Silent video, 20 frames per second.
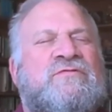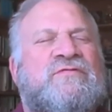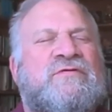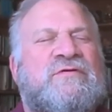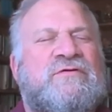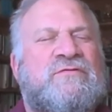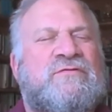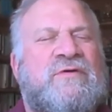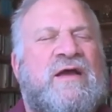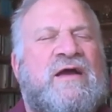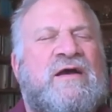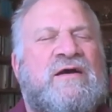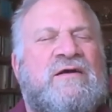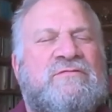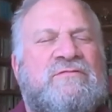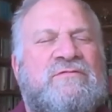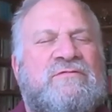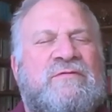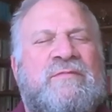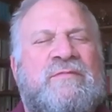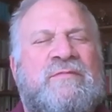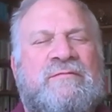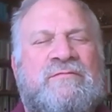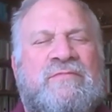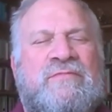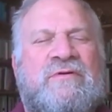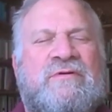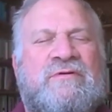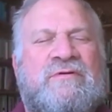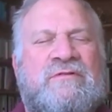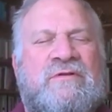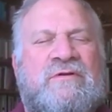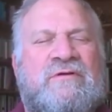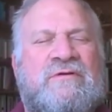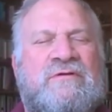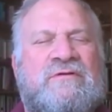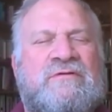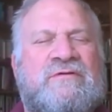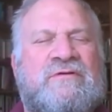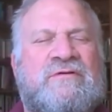figure out, remember, learn,